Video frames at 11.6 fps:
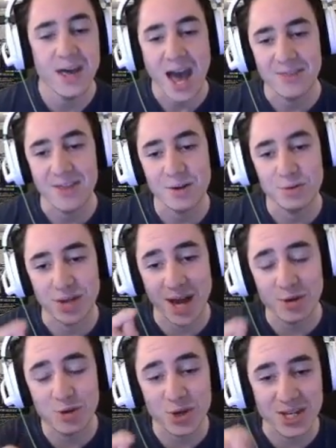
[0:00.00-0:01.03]
And now
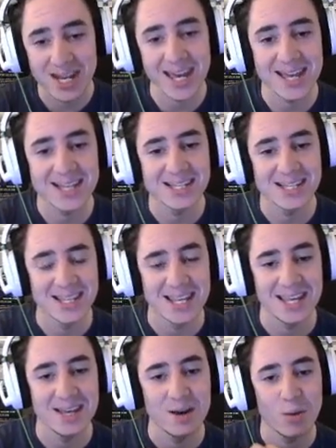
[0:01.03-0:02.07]
you can nade
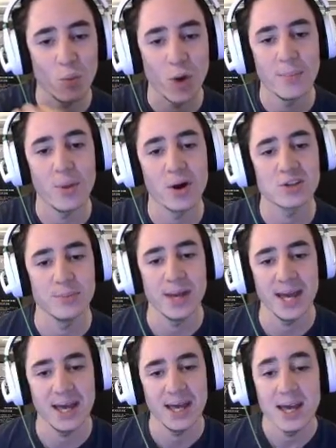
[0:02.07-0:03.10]
the white box from here.